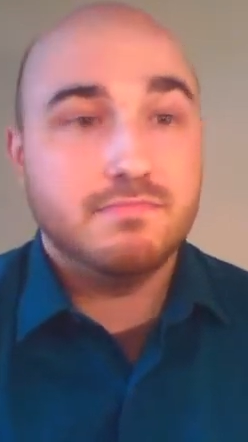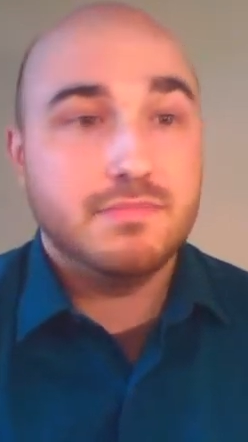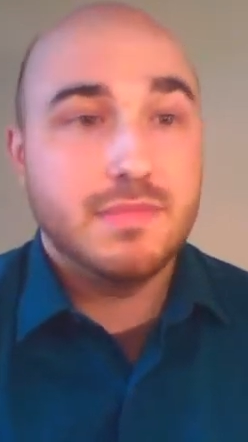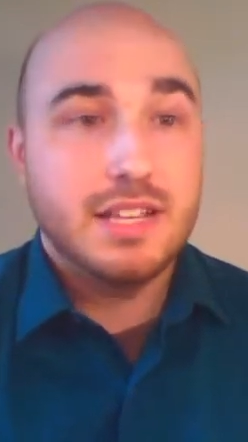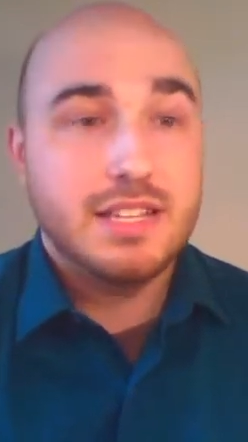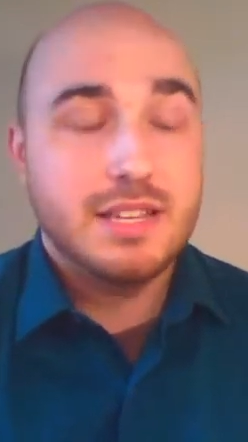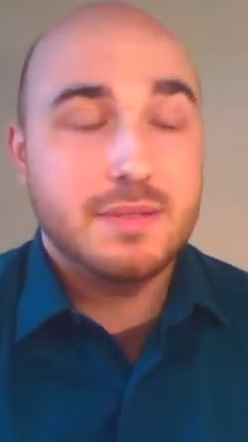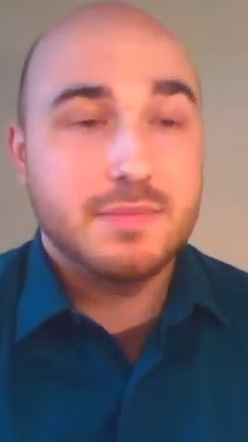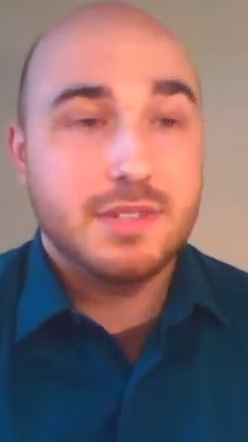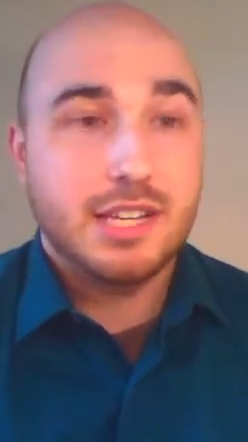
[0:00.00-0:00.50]

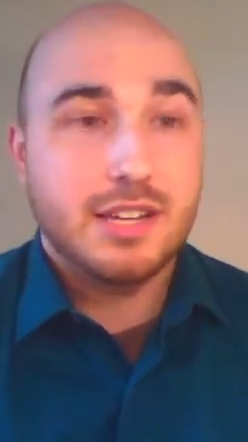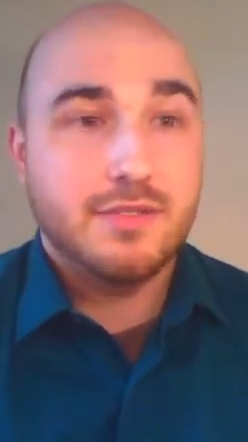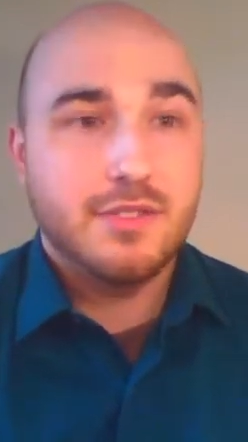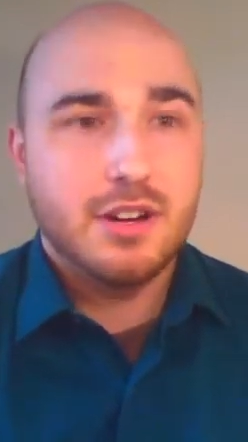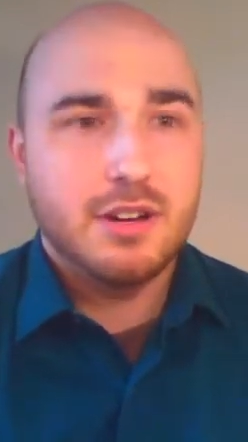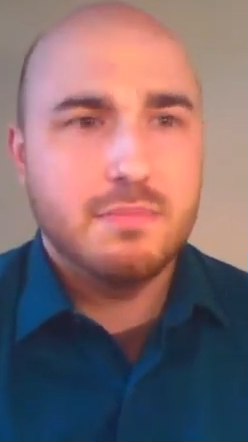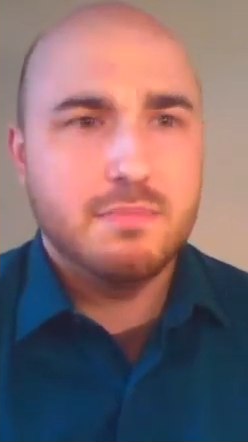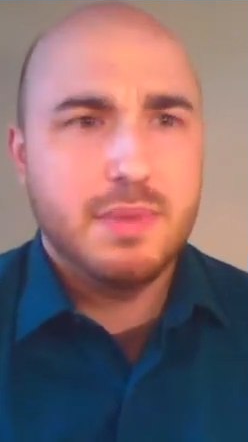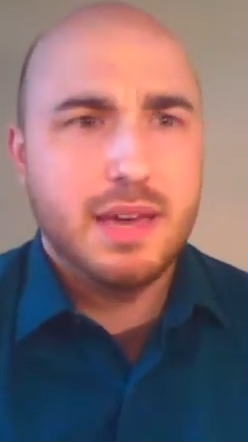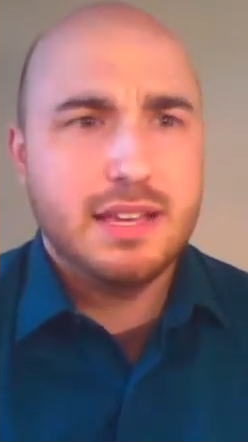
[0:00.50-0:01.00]
That seems like a
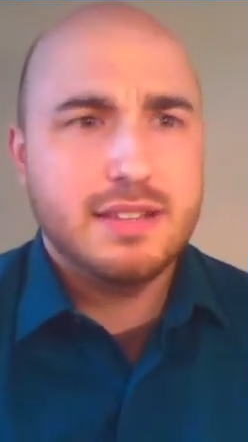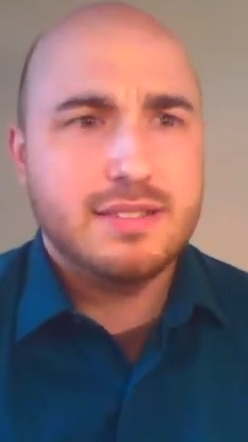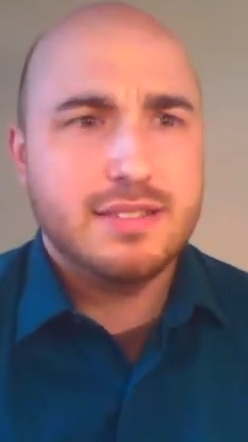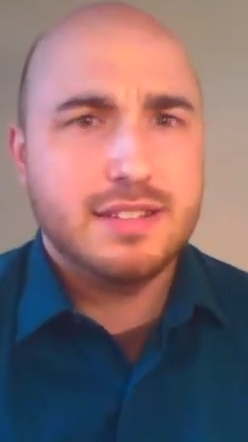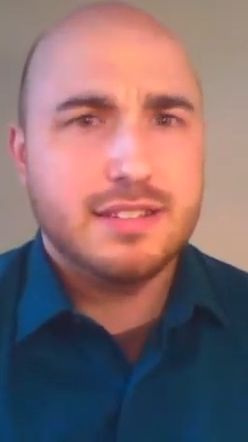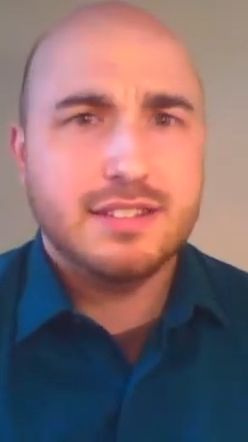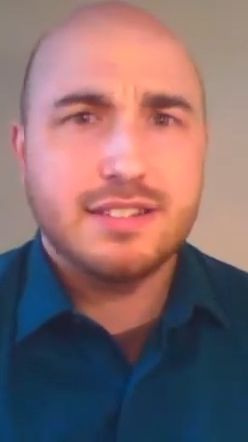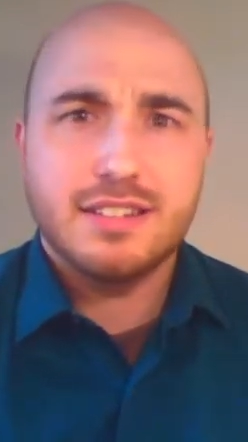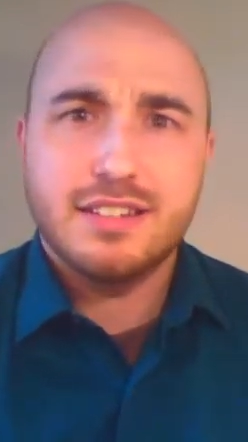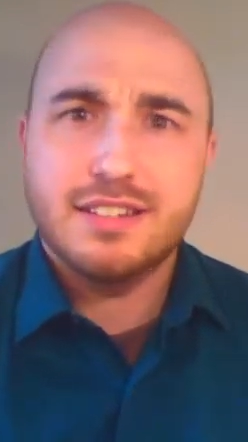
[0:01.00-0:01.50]
very
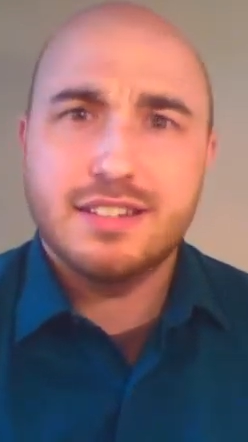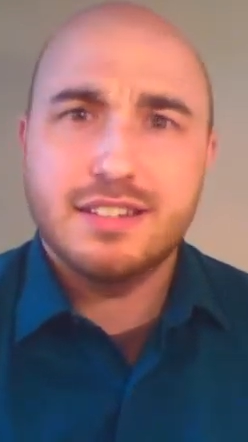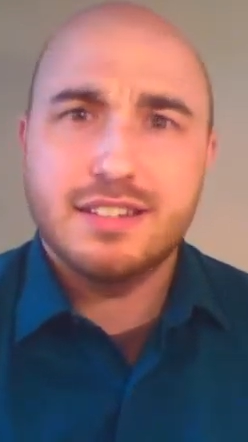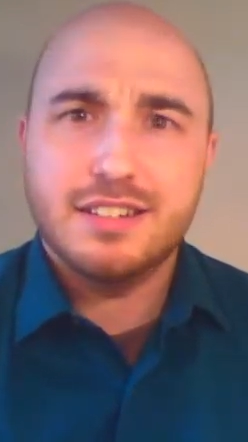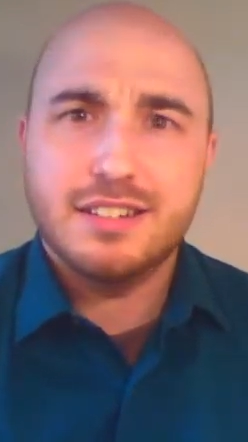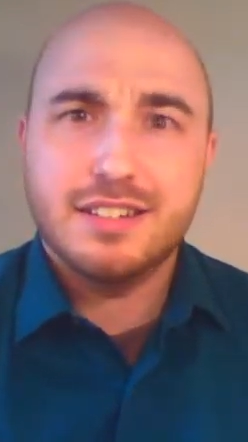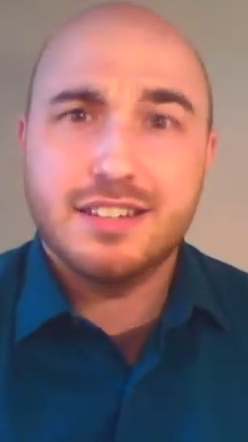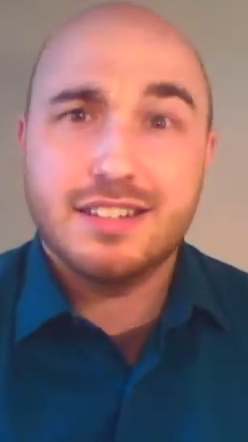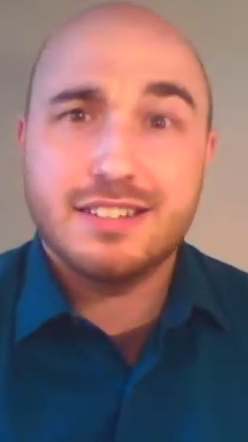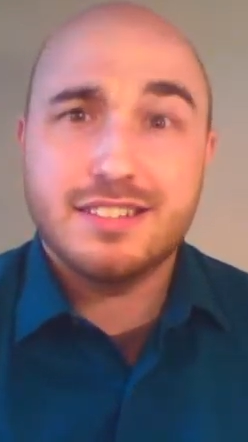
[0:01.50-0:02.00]
basic
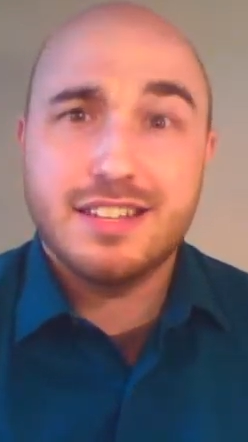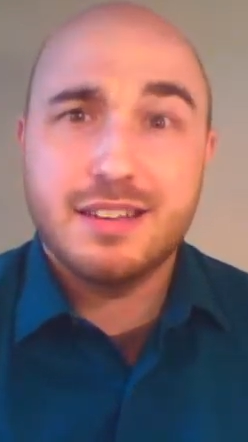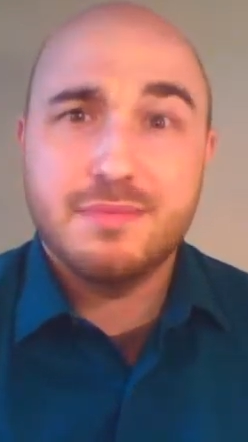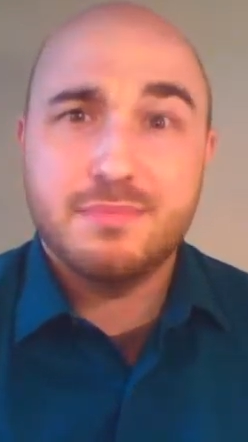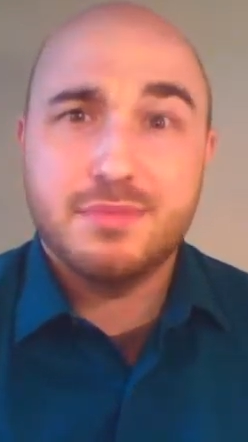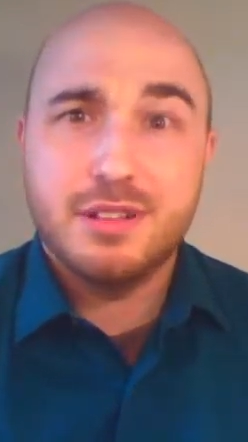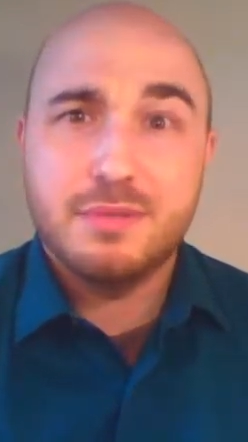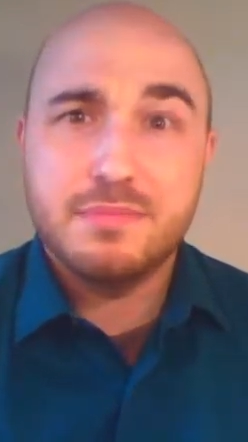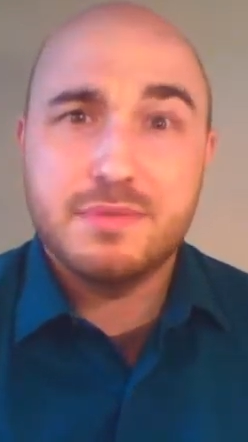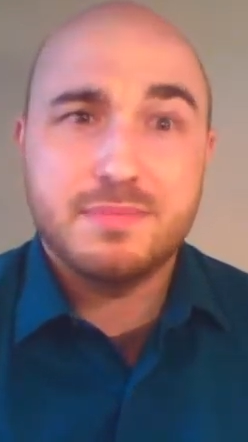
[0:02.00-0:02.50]

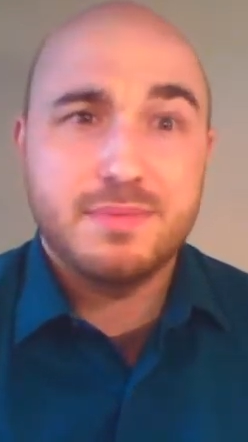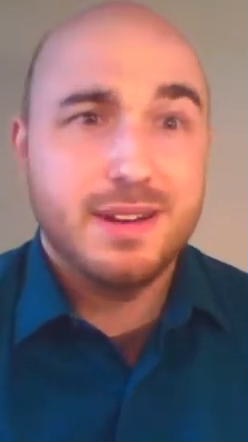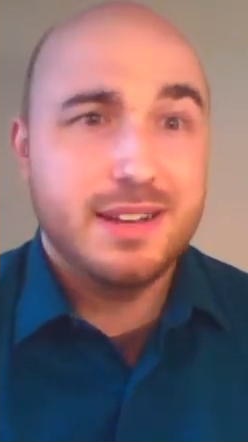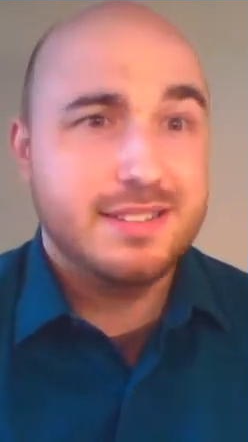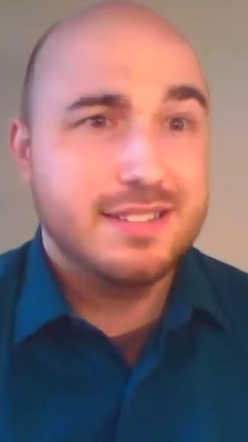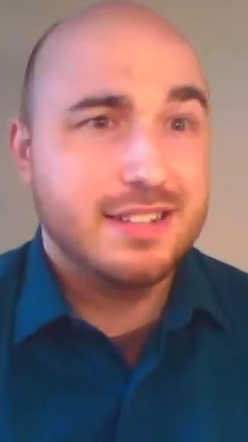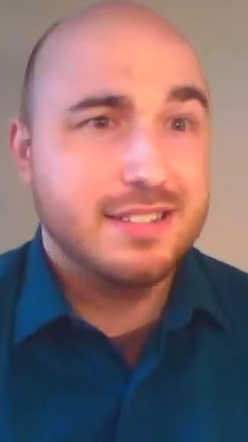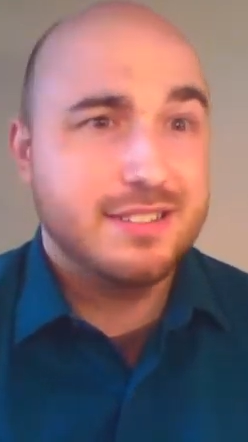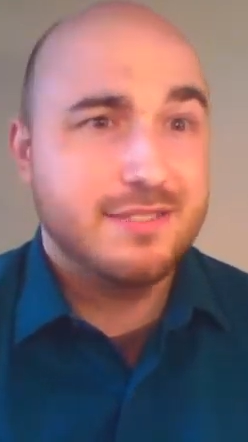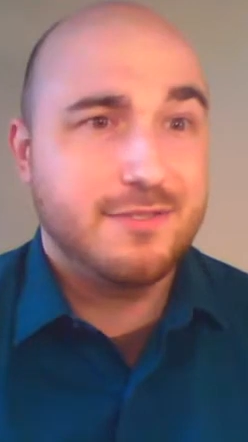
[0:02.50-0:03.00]
example. I'm
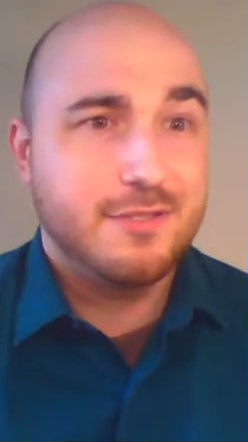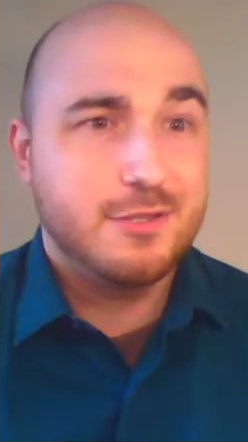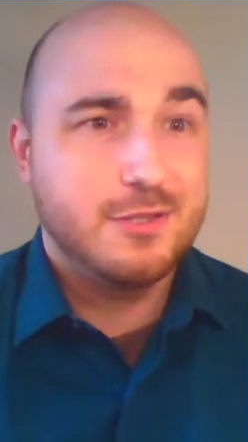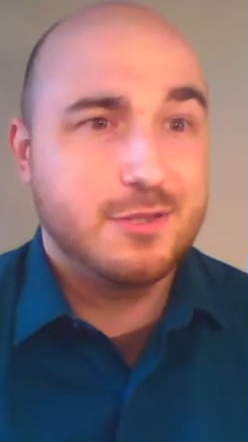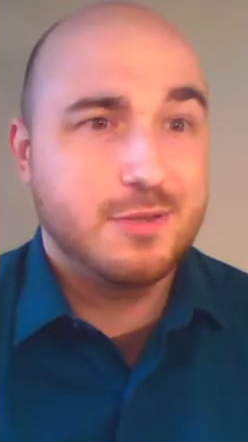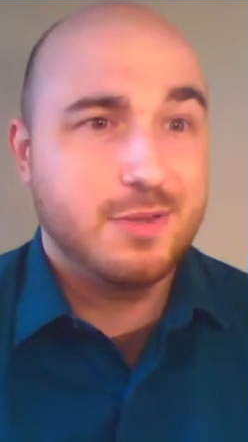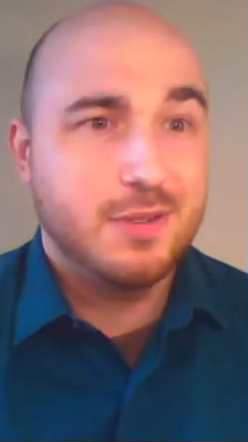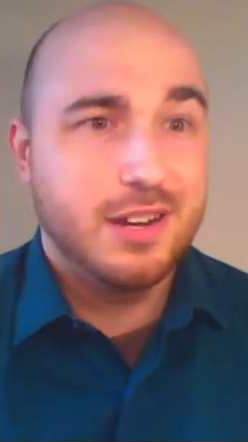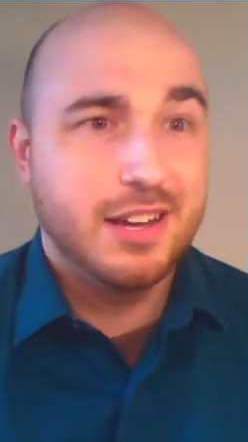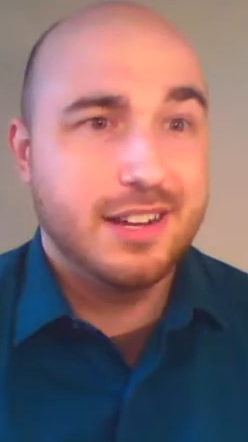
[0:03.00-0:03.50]
surprised that's the first
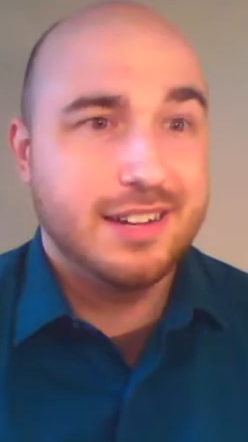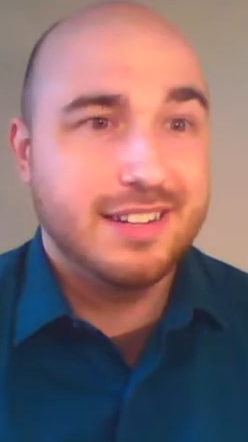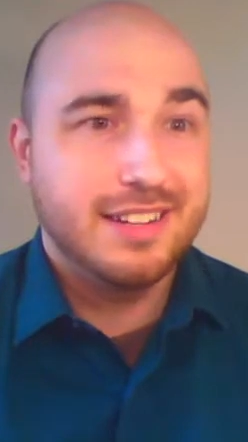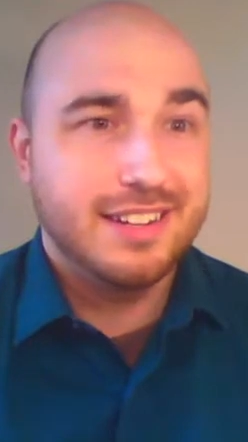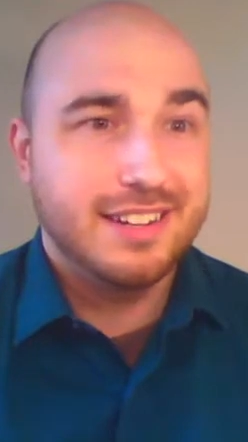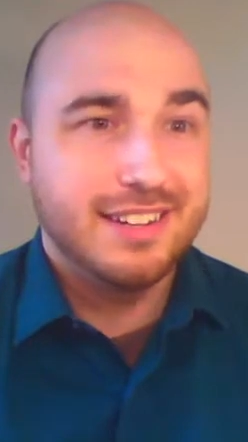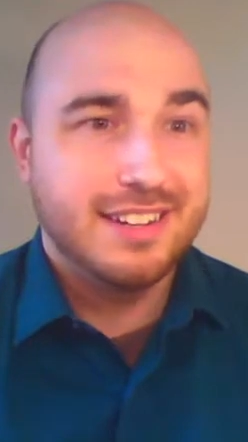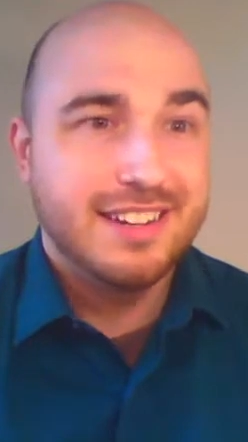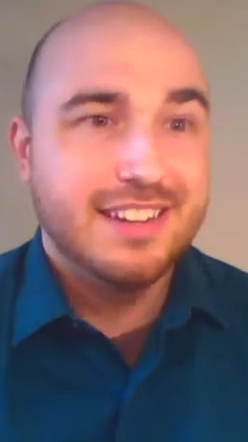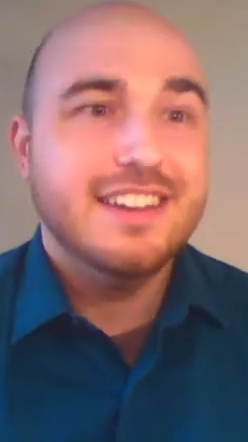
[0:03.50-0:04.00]
one on
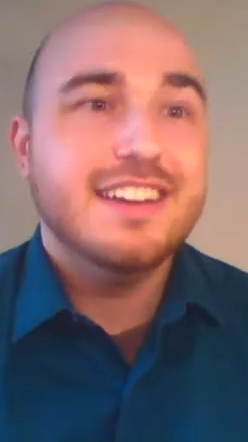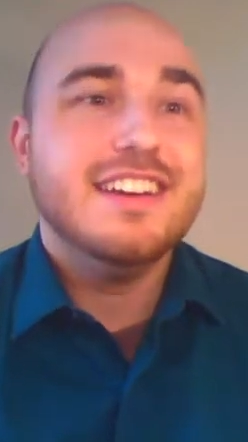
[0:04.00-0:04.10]
here.